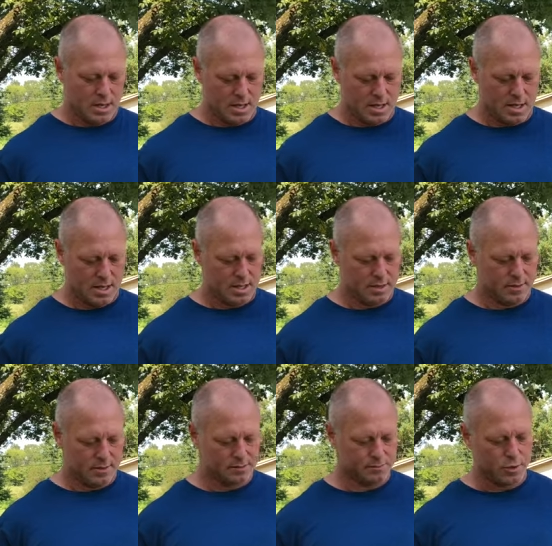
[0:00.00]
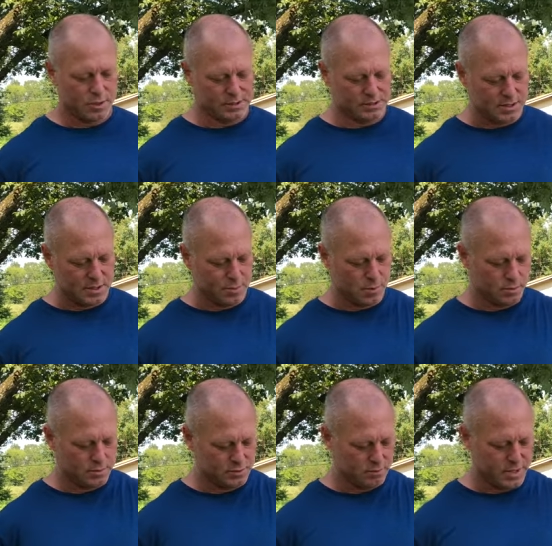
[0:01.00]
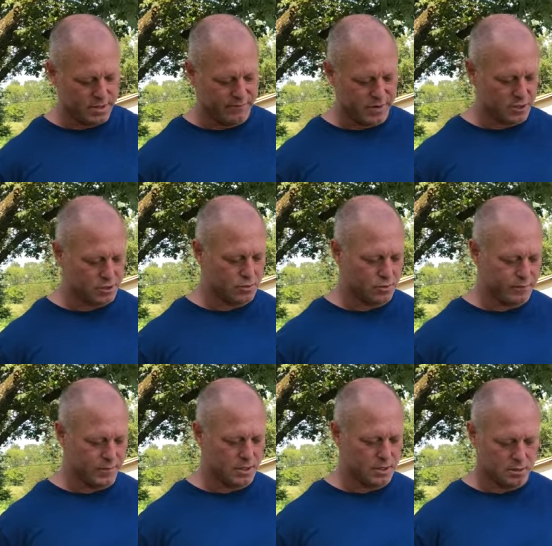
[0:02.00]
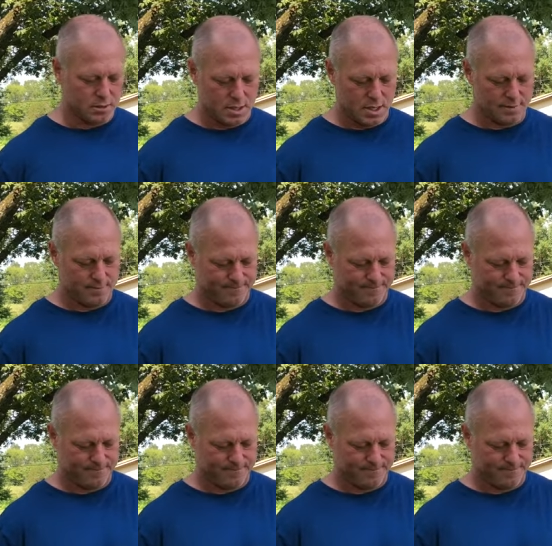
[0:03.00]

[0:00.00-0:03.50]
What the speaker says: And it's pretty simple. This will be a very short video today.